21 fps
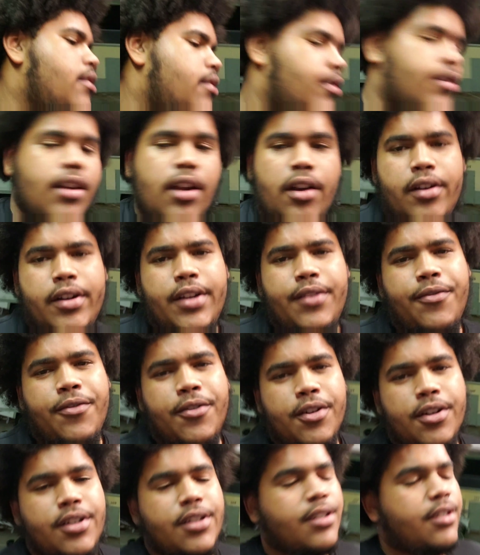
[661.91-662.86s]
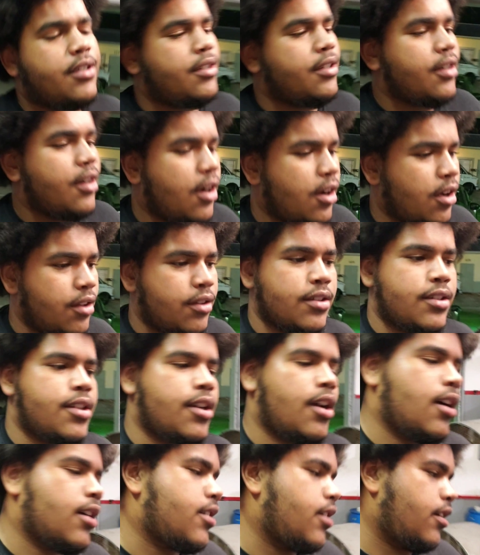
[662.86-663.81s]
Sorry for all the
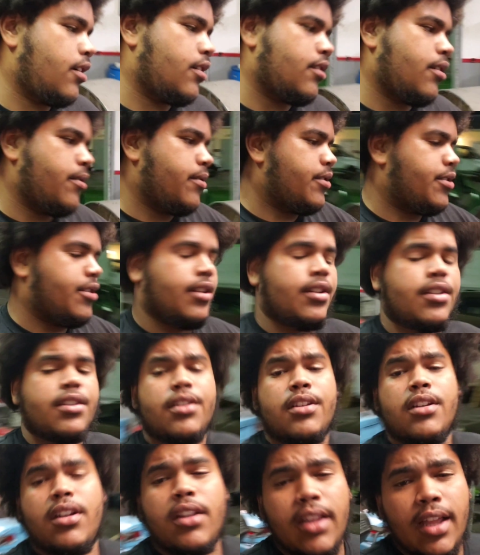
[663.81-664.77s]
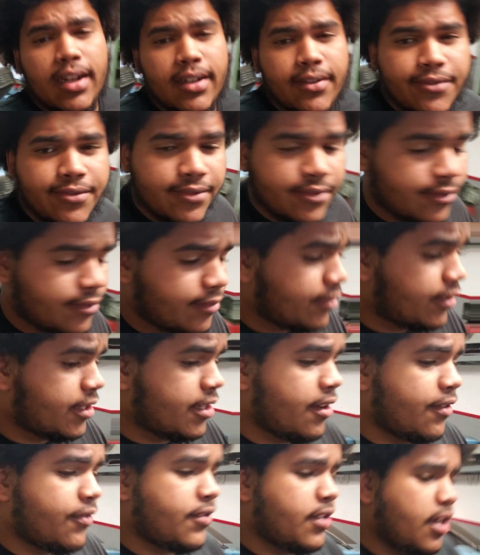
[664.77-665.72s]
talking. There was just a lot of
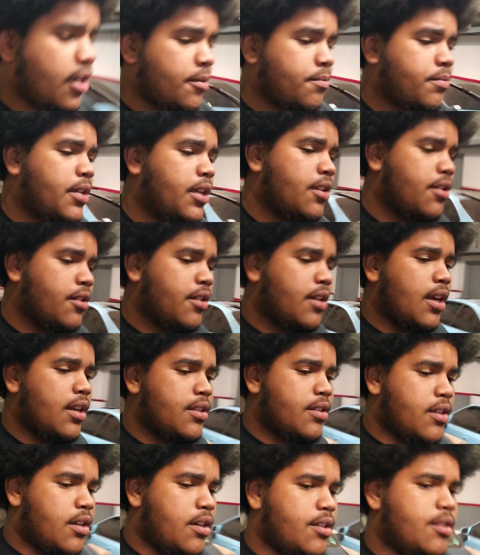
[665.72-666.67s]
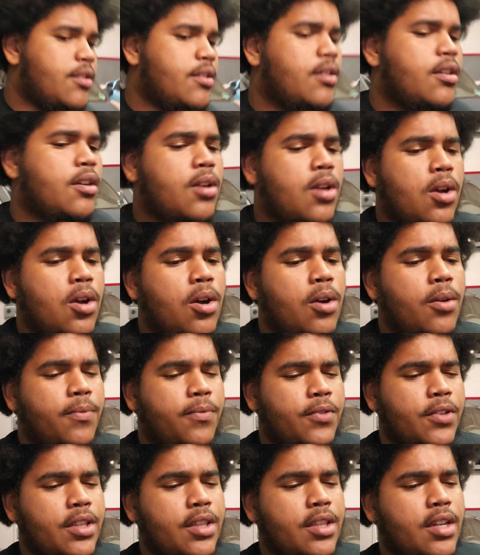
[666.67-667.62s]
stuff to update you guys on.
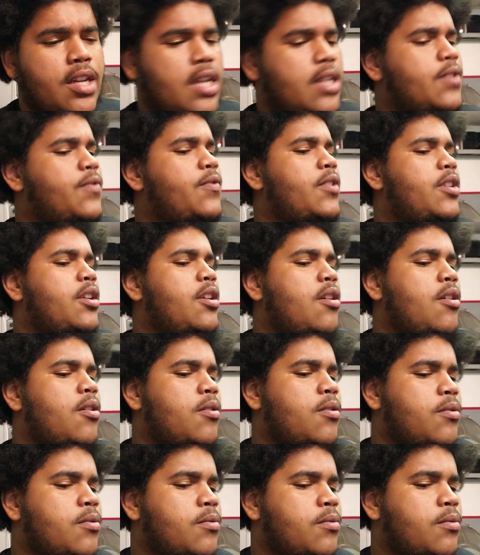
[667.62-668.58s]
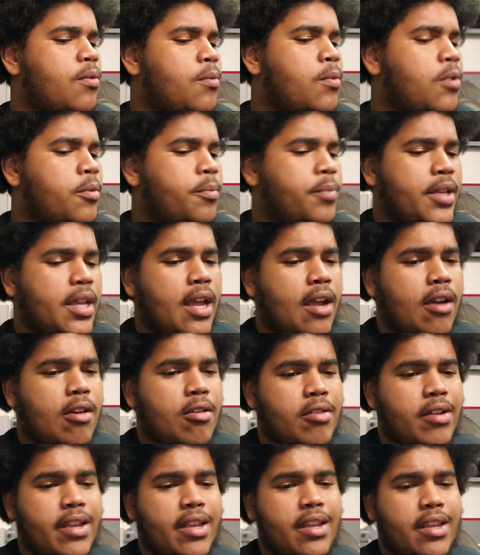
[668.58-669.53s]
Hopefully the next video will be
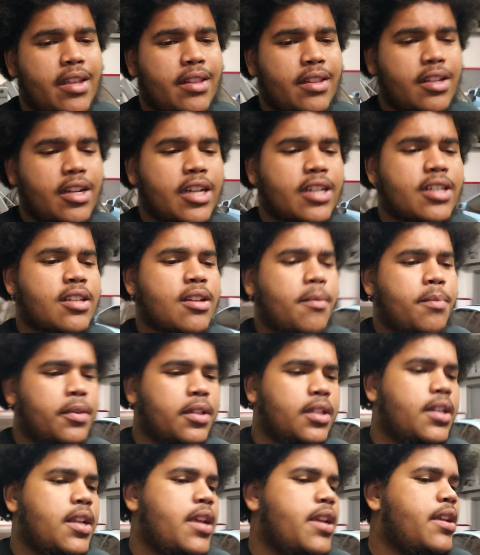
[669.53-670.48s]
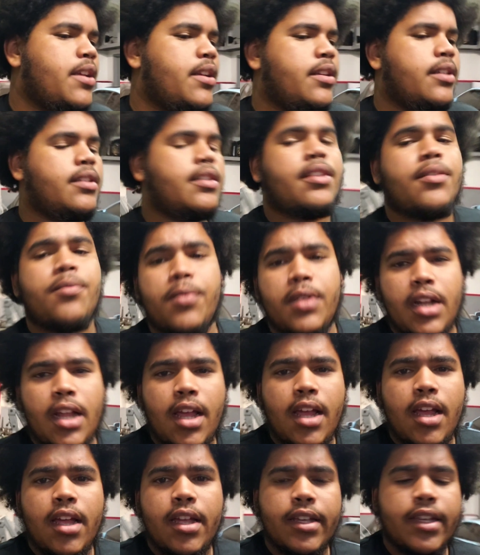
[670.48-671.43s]
out in the next couple of days when
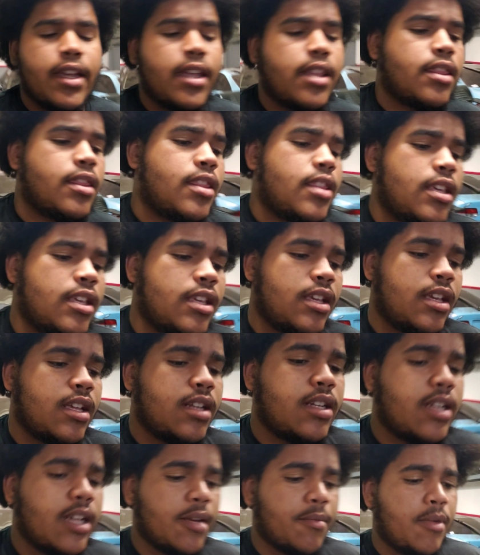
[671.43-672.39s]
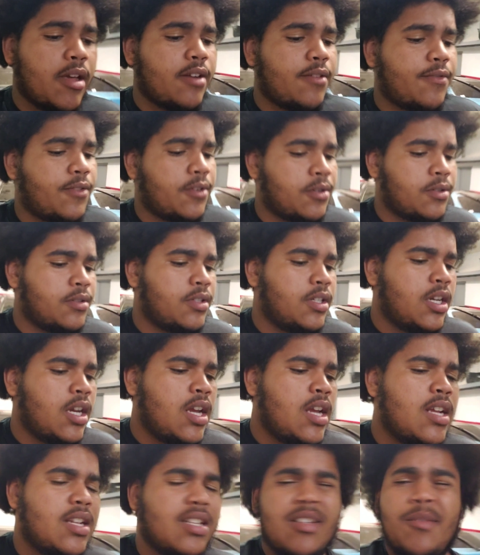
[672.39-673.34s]
I get the intake manifold.
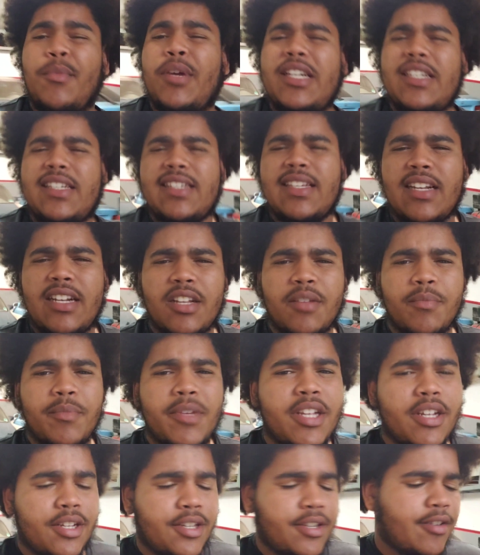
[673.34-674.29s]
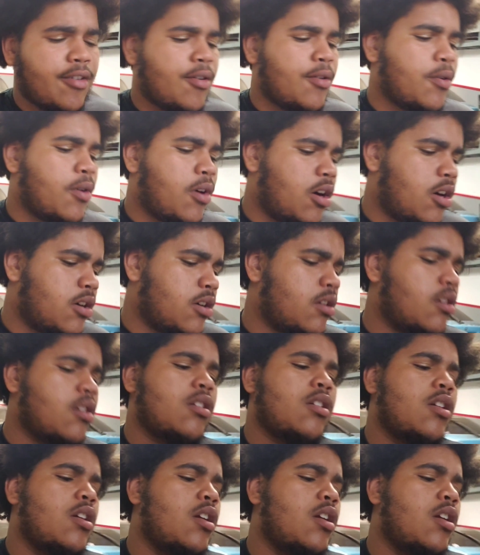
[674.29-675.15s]
Somebody's sending me a Euro R.